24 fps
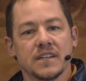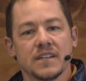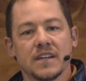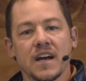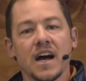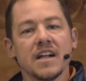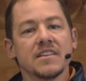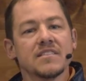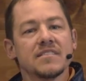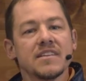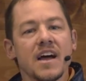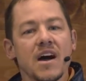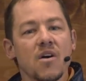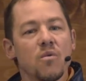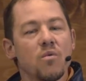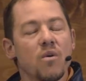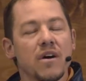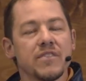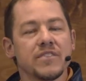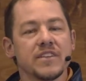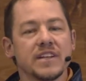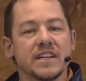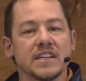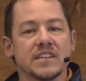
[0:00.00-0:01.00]
god's not
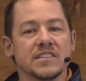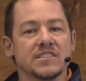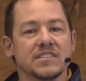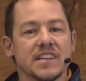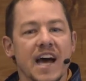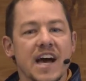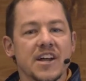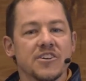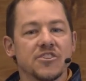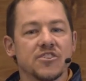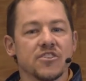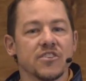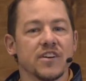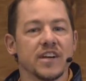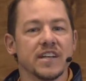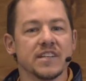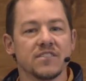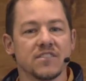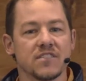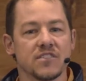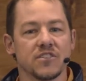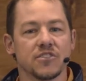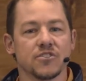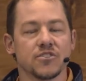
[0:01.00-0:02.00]
one that
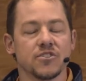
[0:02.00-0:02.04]
exaggerates the